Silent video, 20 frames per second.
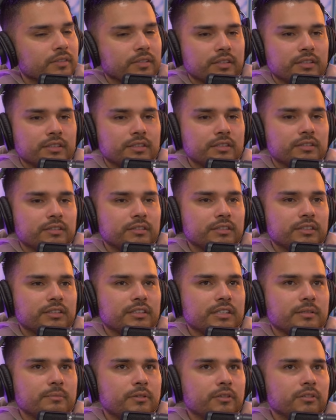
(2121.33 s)
Or the, the future song?
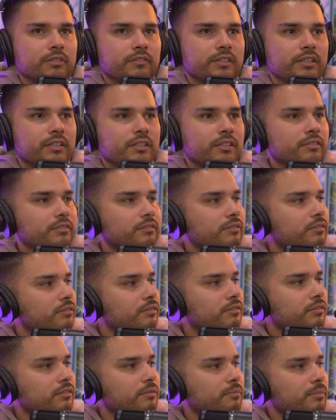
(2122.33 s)
Se me olvida,
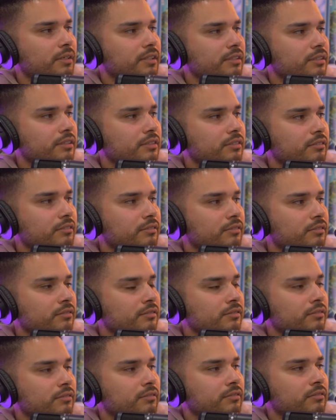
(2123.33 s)
my song.
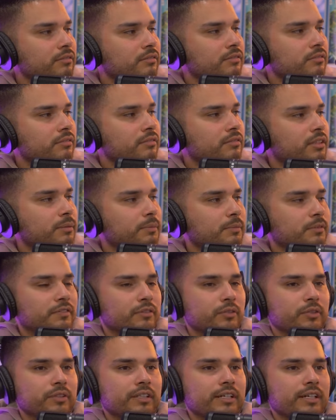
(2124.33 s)
Oh, okay. Then yeah.
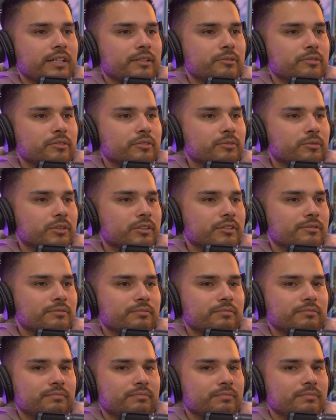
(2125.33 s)
before that was what?
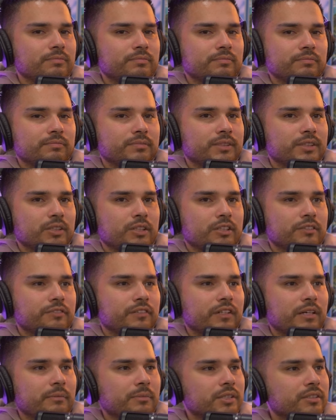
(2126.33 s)
Sorry
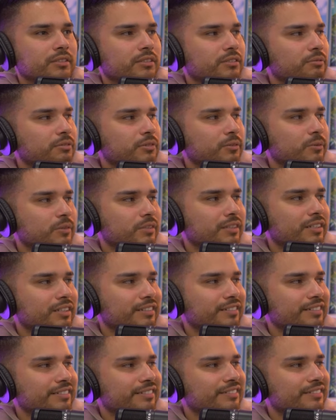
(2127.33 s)
for that much, which was
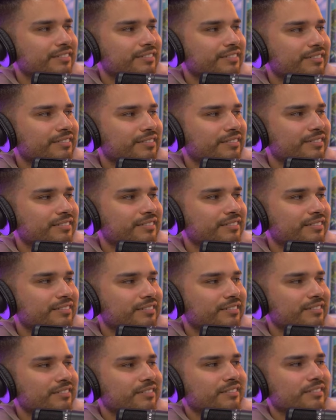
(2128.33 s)
like in
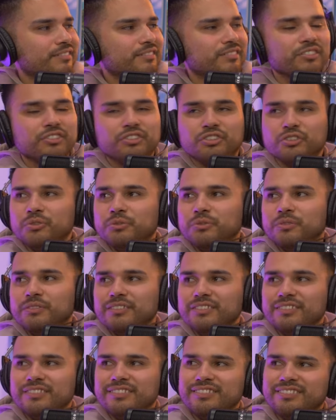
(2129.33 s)
aside from features.
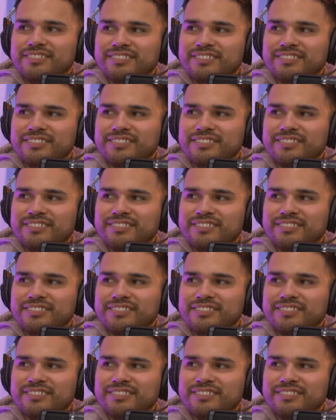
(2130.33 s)
June.